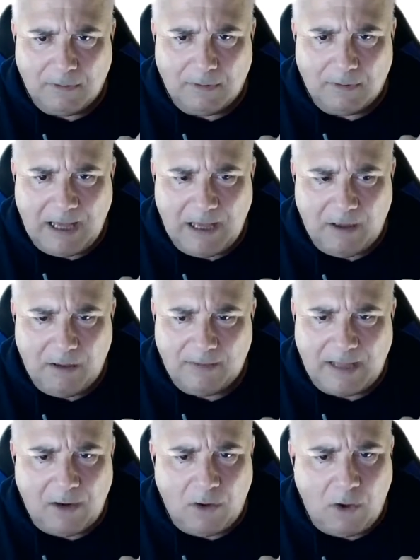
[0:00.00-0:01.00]
that
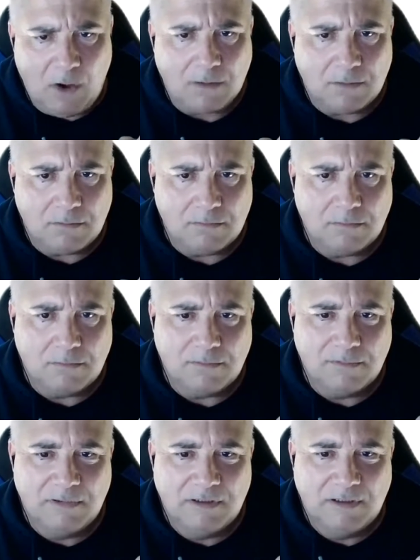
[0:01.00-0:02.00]
long,
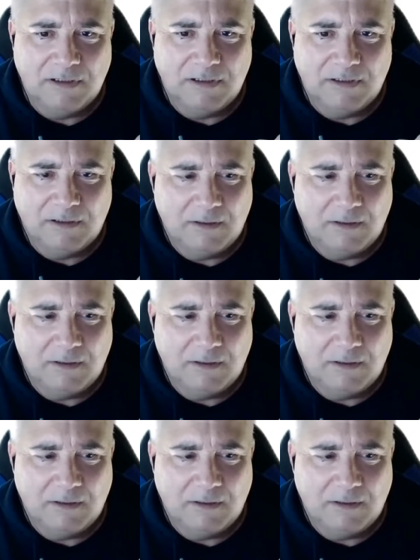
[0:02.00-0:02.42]
a